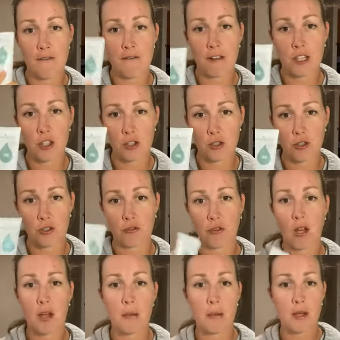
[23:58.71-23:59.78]
facial
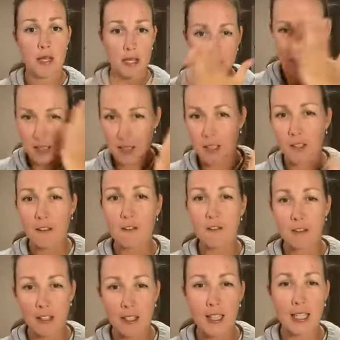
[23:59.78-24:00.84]
scrub to
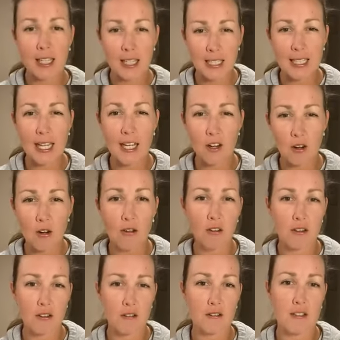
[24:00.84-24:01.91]
feel like I get
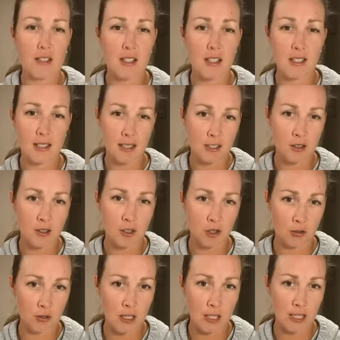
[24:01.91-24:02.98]
all of the
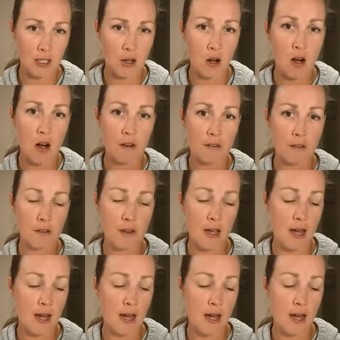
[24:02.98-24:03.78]
sunscreen off.